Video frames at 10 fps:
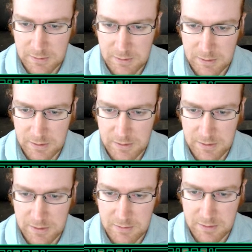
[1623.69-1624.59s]
I
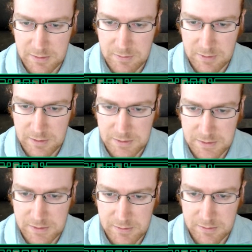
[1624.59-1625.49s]
think I'd rather do this
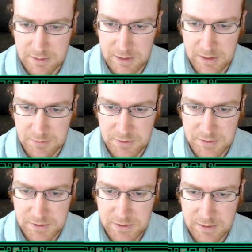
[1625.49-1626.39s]
though. He
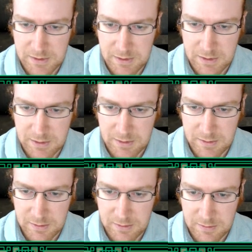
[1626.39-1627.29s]
captures it and then
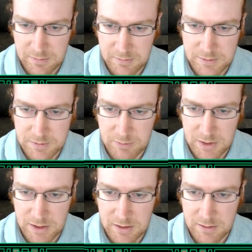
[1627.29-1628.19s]
I just
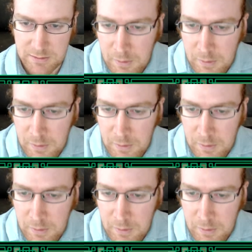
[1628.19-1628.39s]
block.